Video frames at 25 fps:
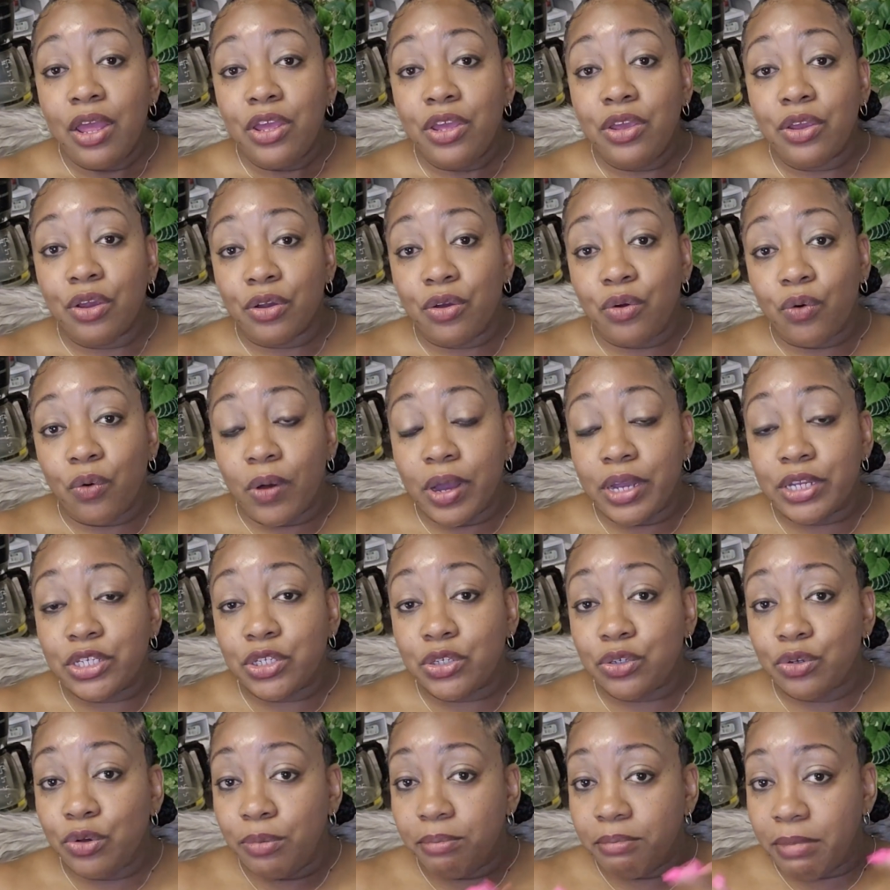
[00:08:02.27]
You're going
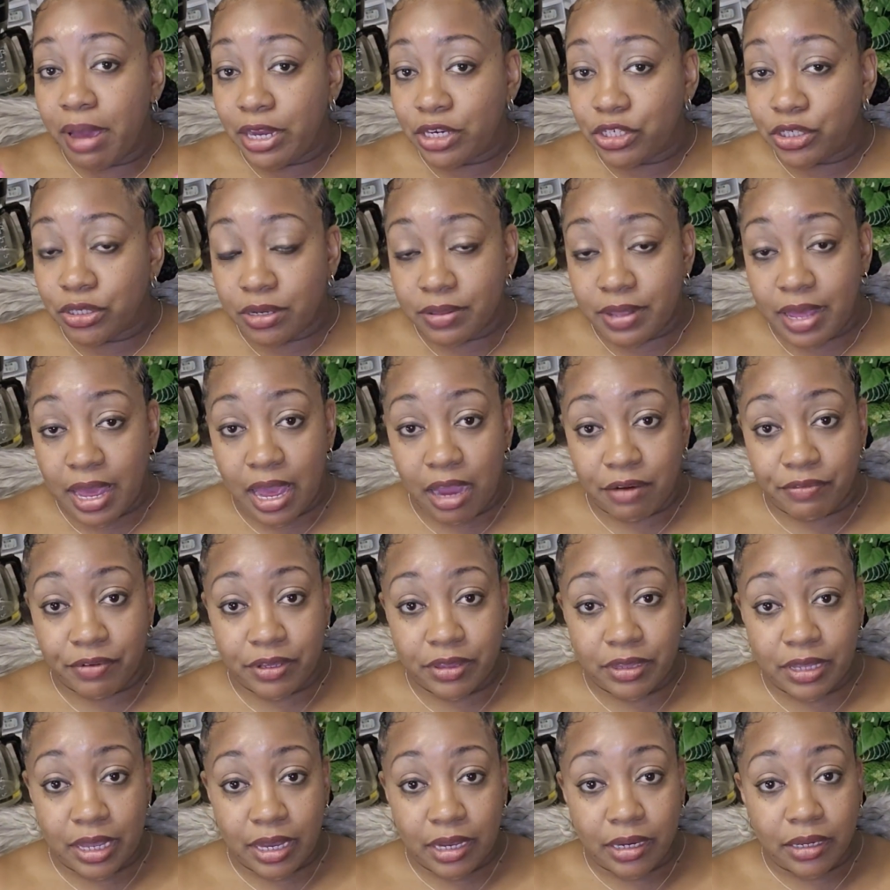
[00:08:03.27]
to make sure that
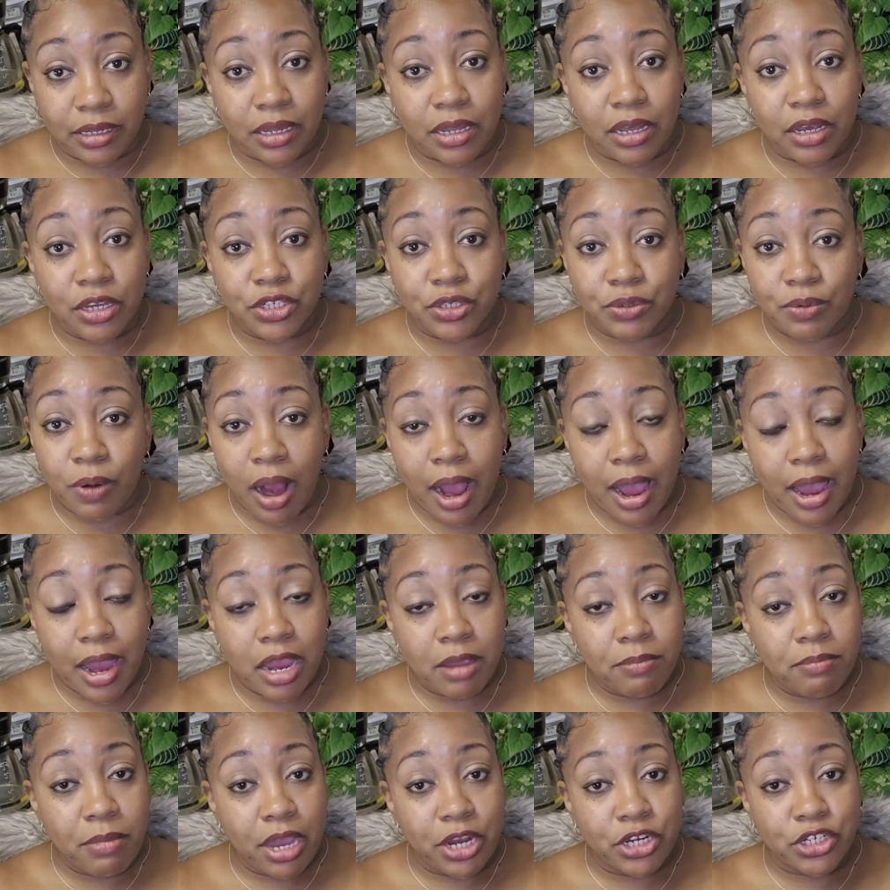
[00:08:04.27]
everything looks
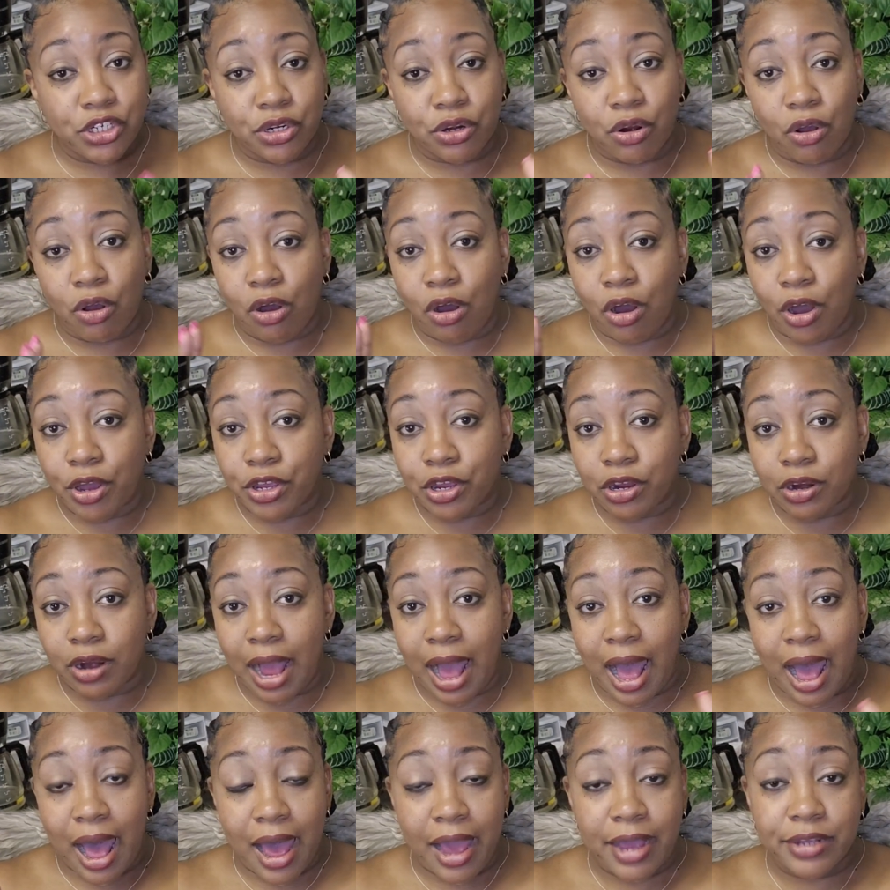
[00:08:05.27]
right, make sure all your
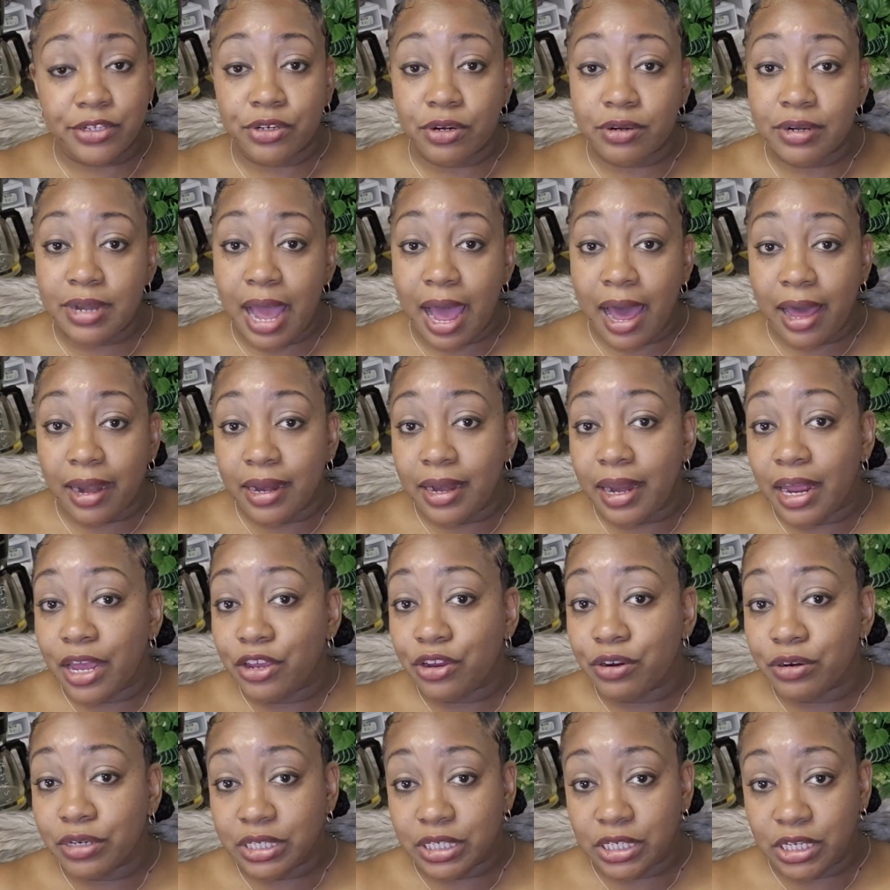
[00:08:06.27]
I's are dotted and
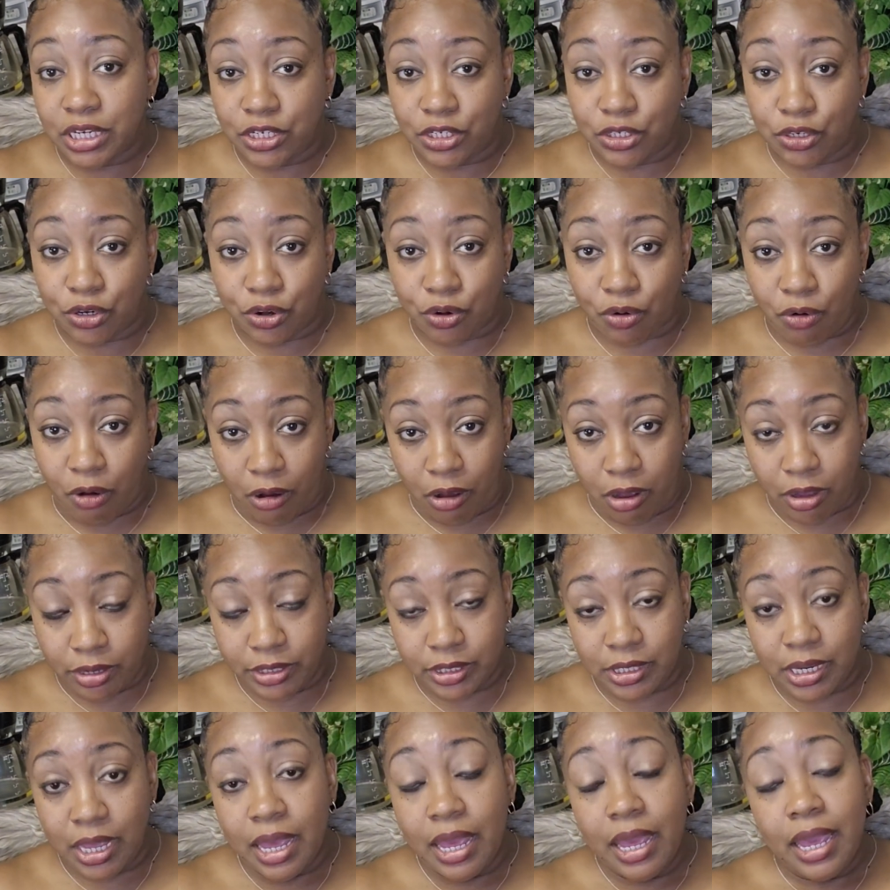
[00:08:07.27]
your T's are
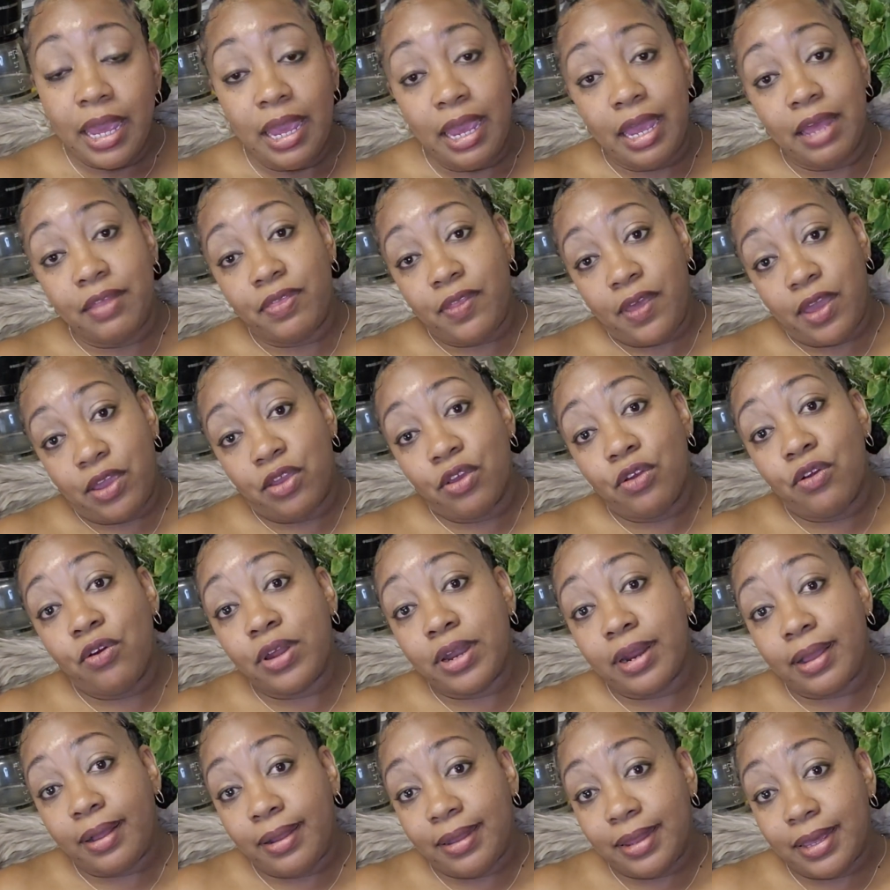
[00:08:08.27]
crossed, and then you're
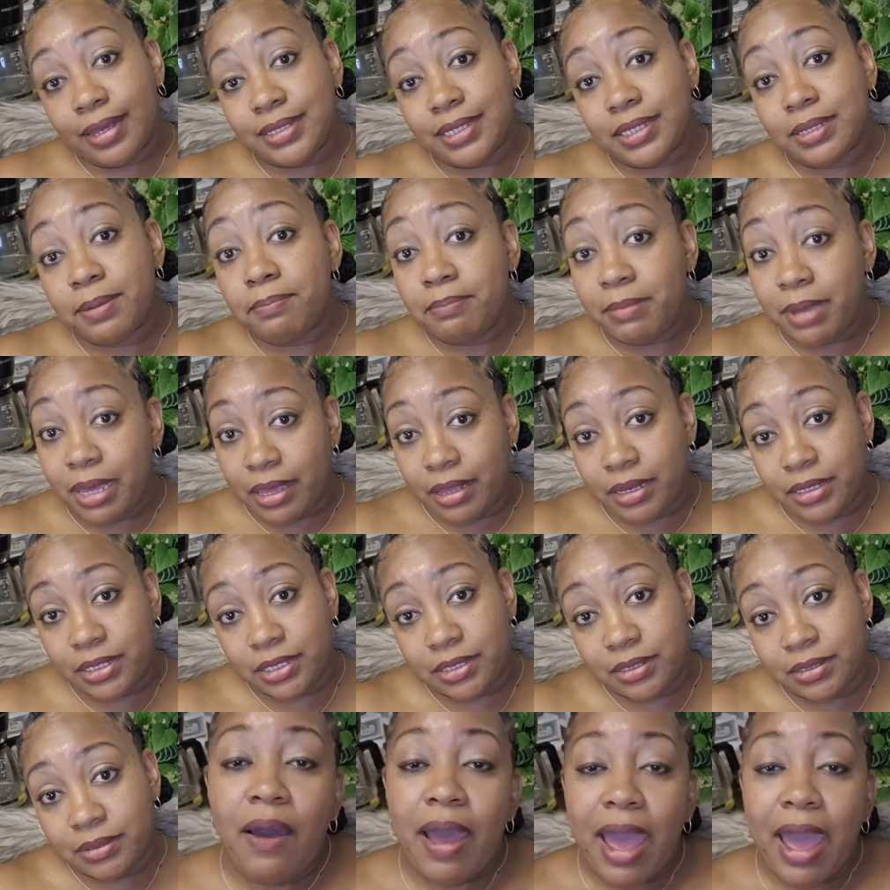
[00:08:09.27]
going to click submit.